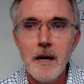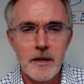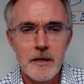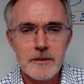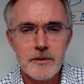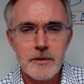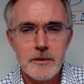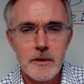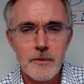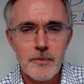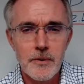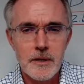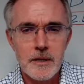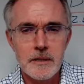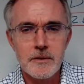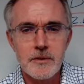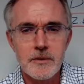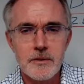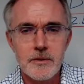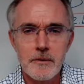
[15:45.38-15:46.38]
If you're
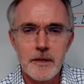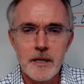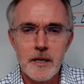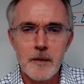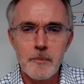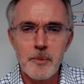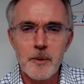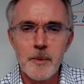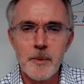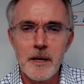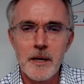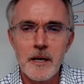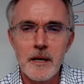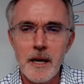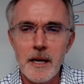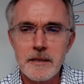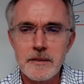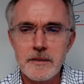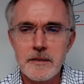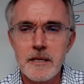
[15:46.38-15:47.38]
considering implementing
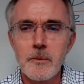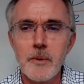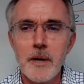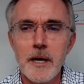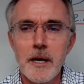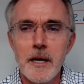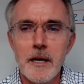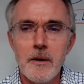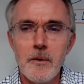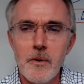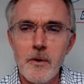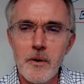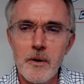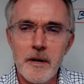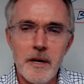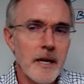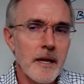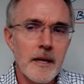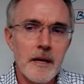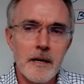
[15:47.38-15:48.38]
SD-WAN or
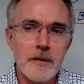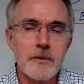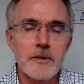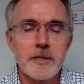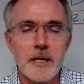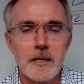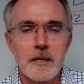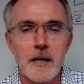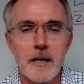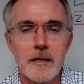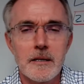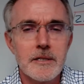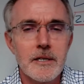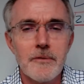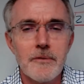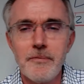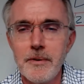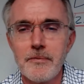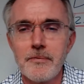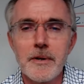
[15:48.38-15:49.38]
any other technology,
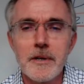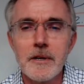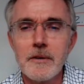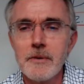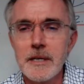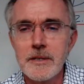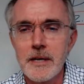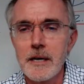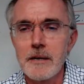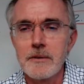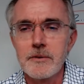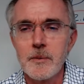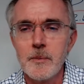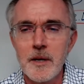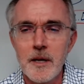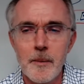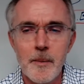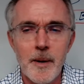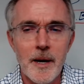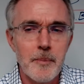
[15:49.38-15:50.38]
feel free to reach out to me.
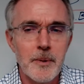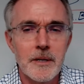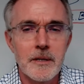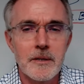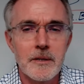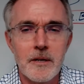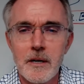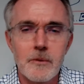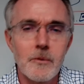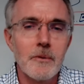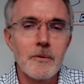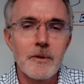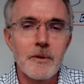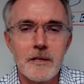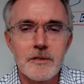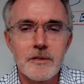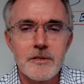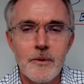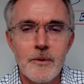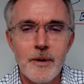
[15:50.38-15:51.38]
I'm happy to talk. It won't
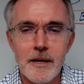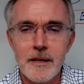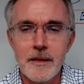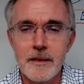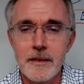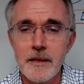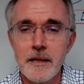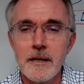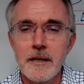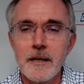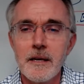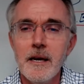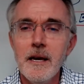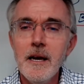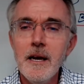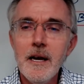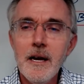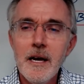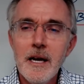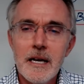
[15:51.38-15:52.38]
cost you a thing.
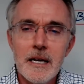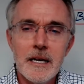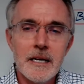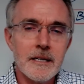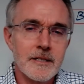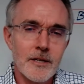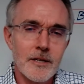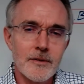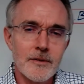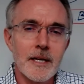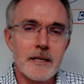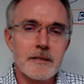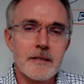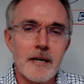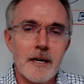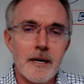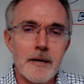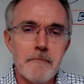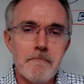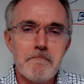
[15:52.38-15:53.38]
And until next
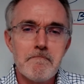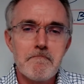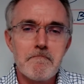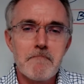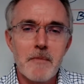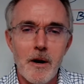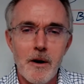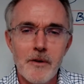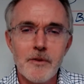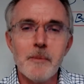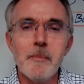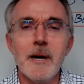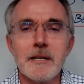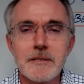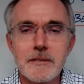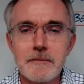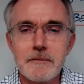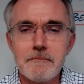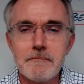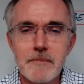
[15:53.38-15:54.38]
time, all the
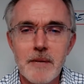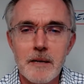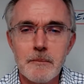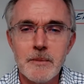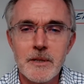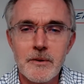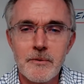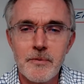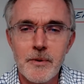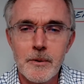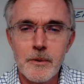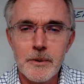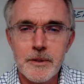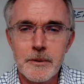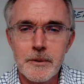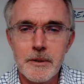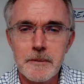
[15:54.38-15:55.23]
best. I'm looking forward to it.